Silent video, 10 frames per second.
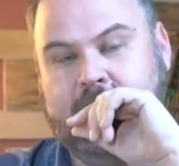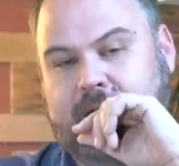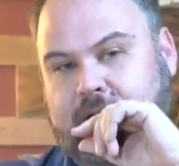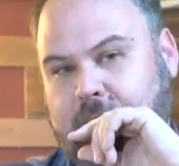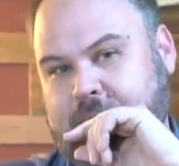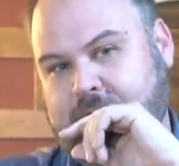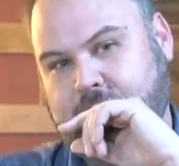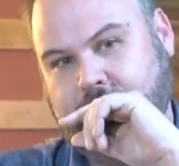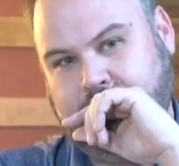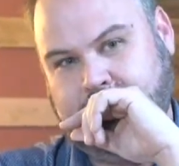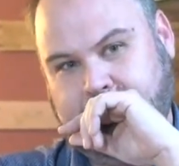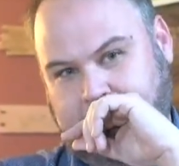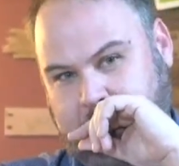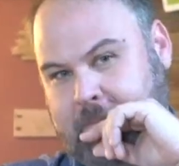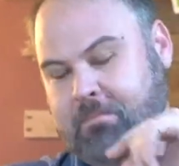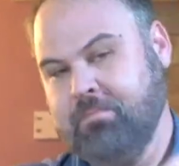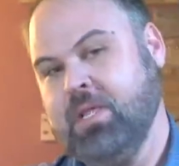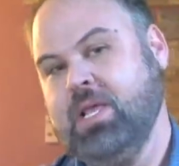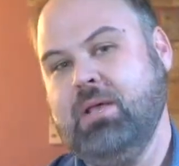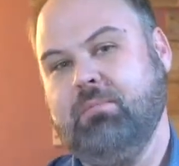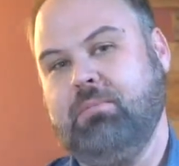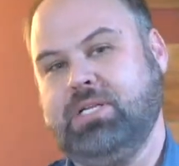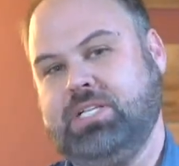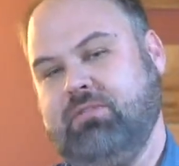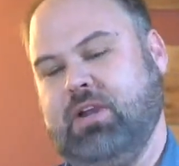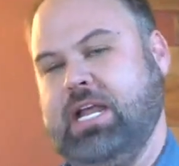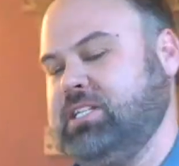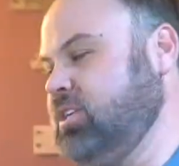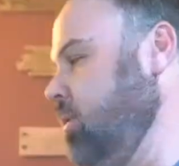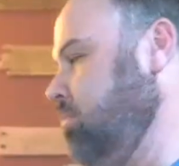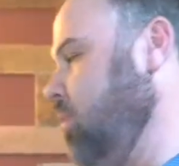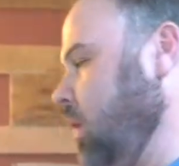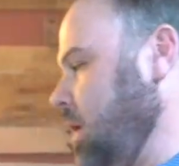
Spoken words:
No bevel, but see if it has a tone port.